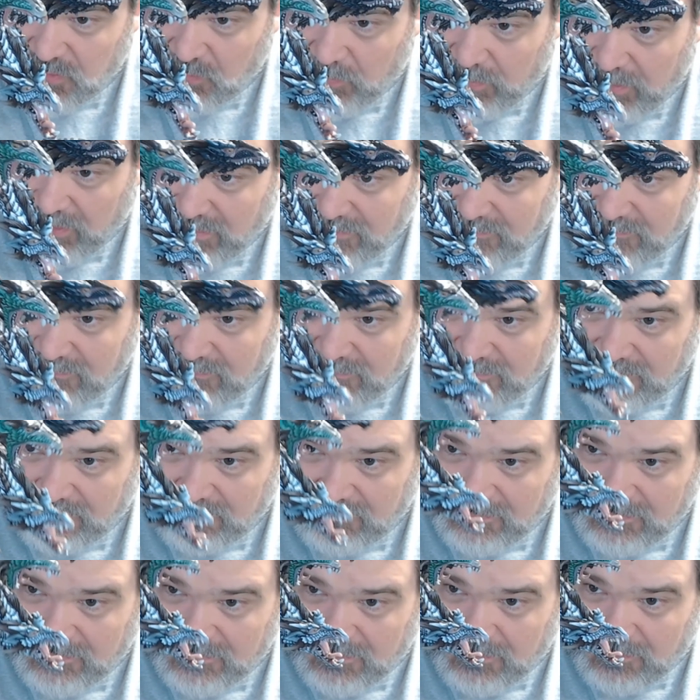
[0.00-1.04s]
it.
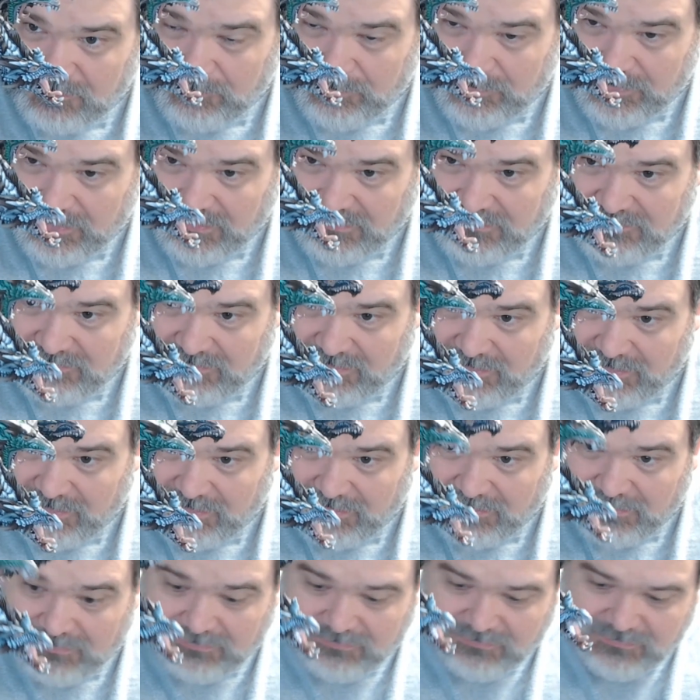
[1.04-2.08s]
But
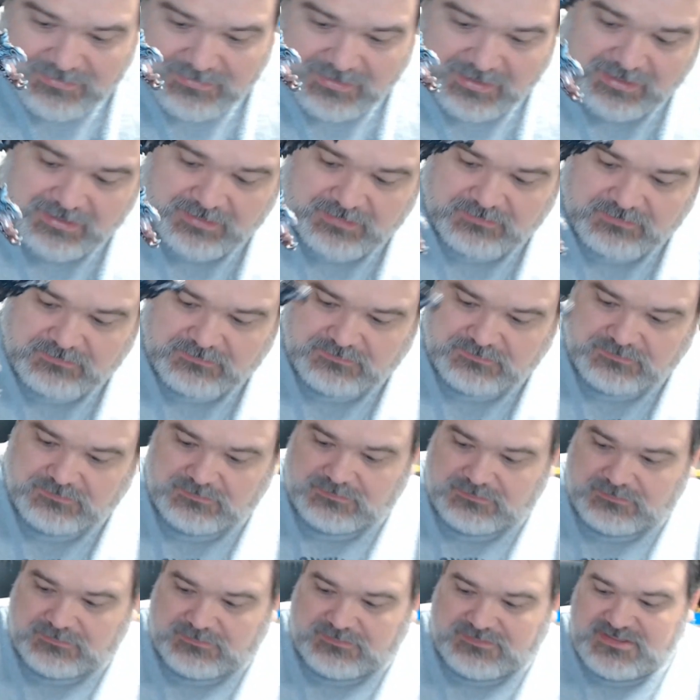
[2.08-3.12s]
yeah,
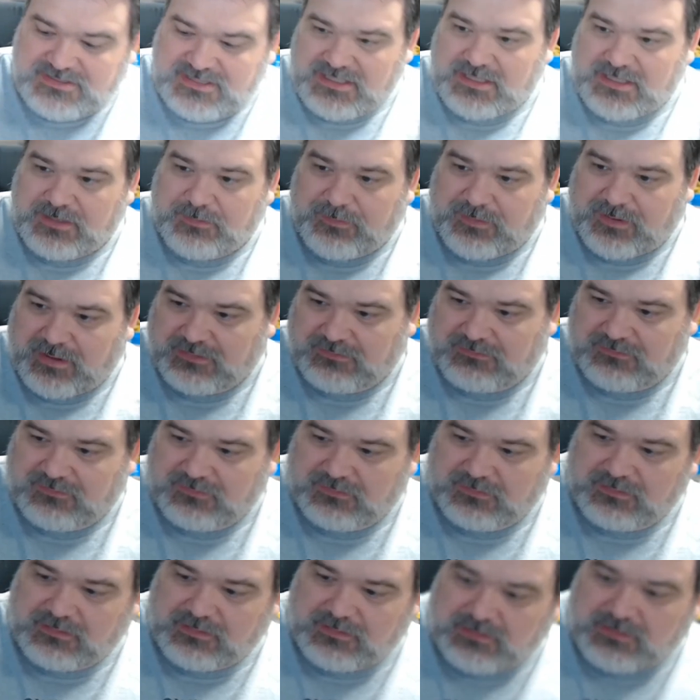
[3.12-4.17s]
Tiamat.
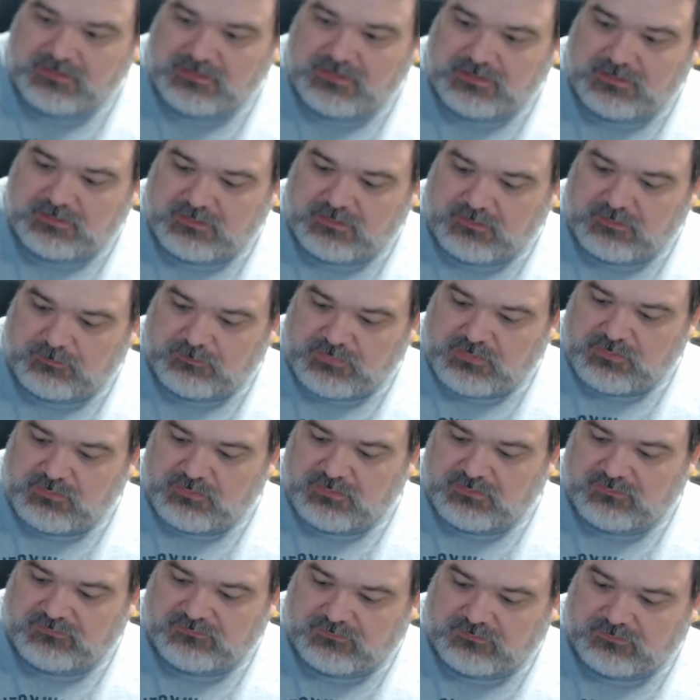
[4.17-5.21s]
It's a
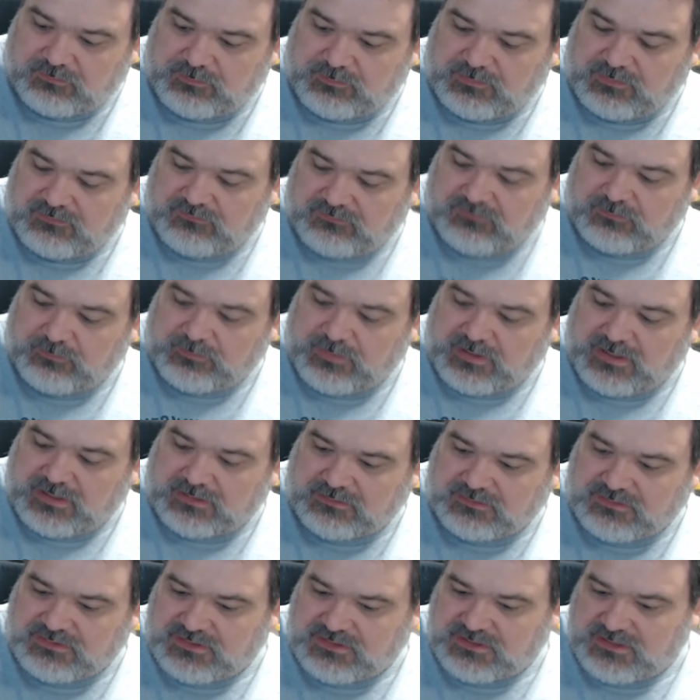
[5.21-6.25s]
beautiful, beautiful
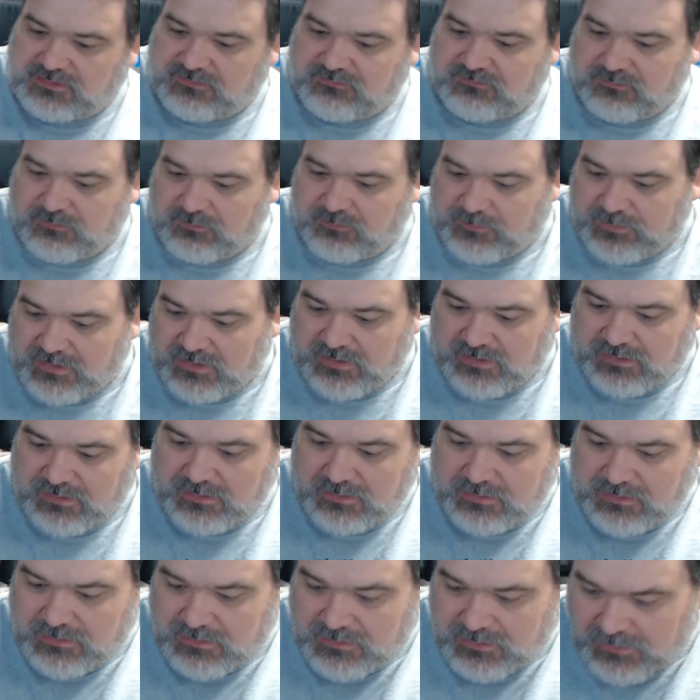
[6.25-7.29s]
model she did for me.
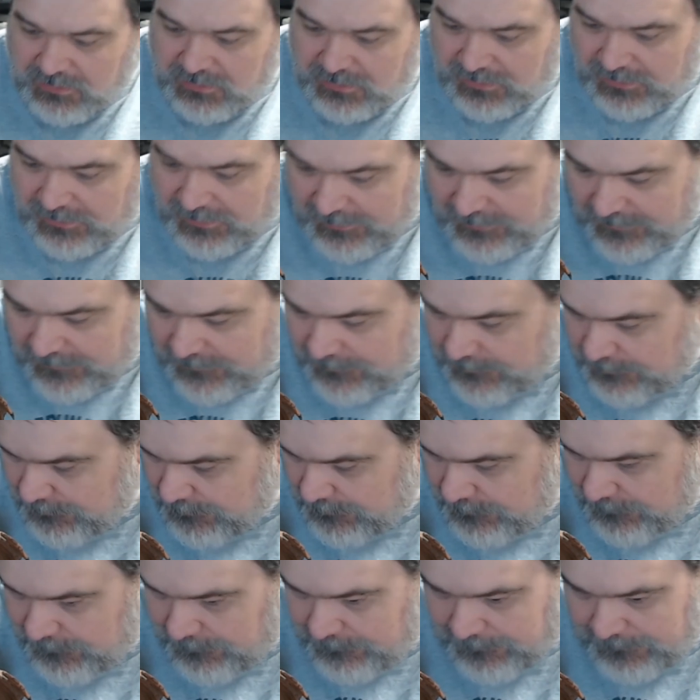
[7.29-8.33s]

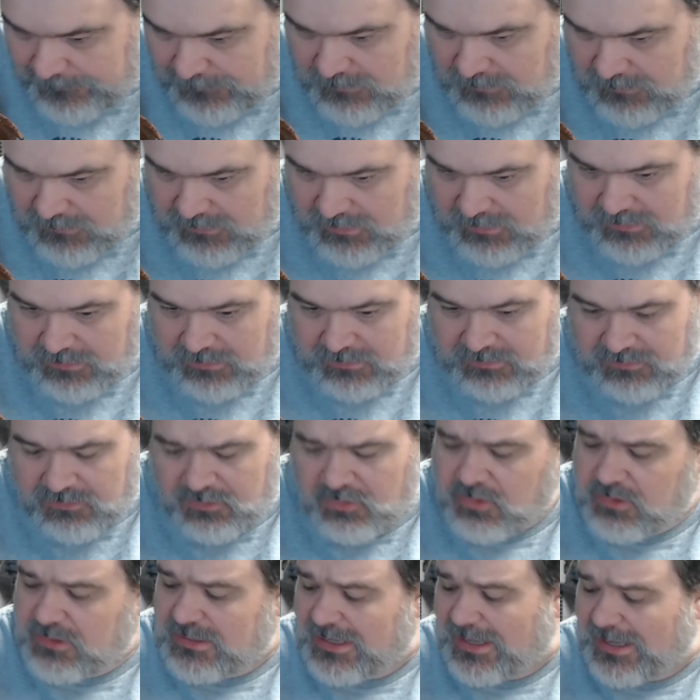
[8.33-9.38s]
It's
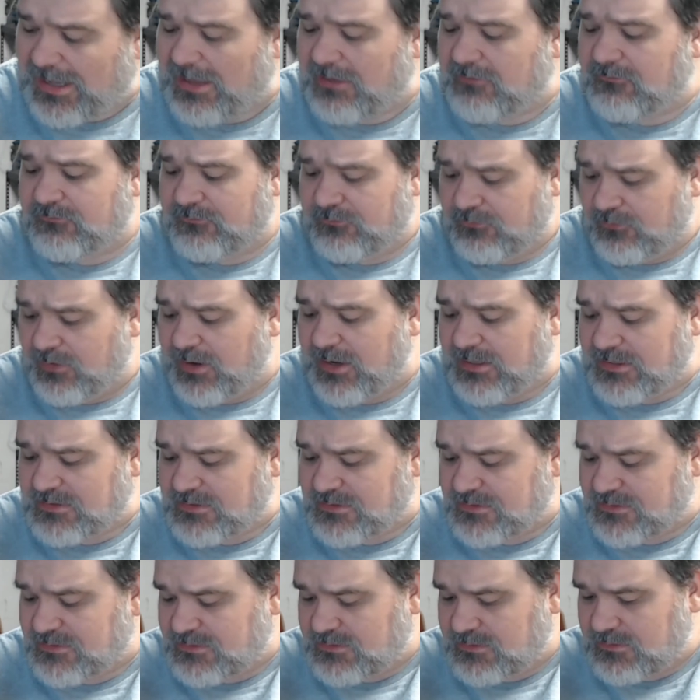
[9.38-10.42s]
good to have
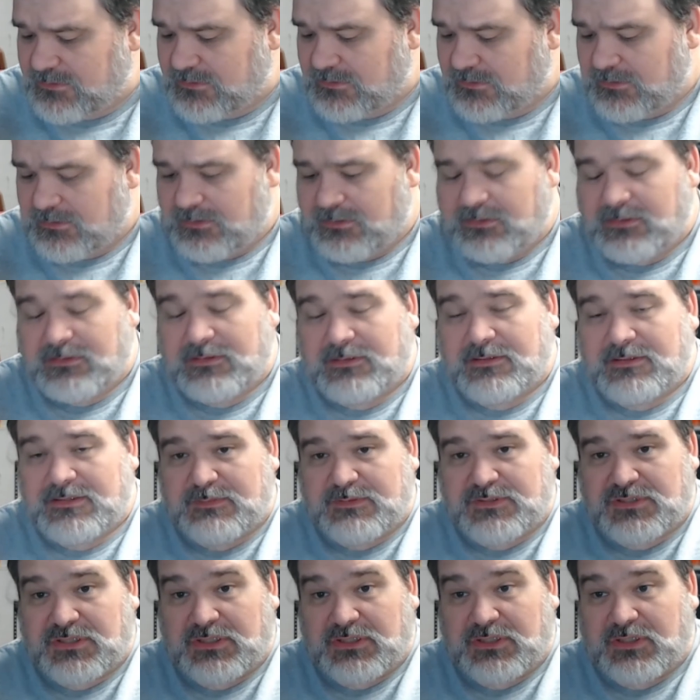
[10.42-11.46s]
friends,
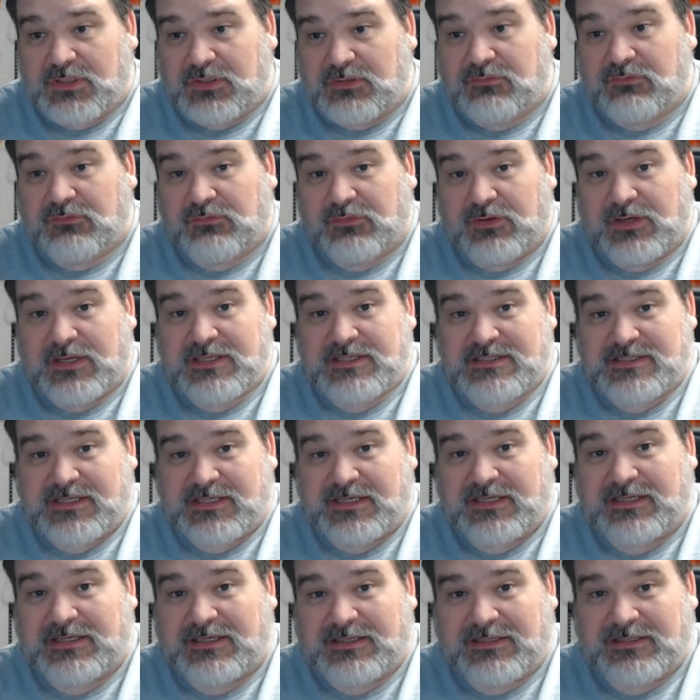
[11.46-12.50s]
especially good friends
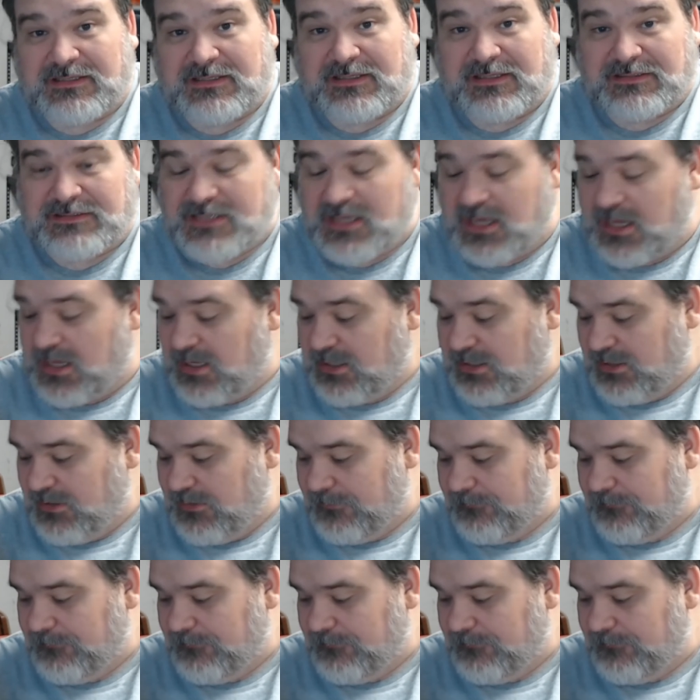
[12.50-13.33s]
like Tanya.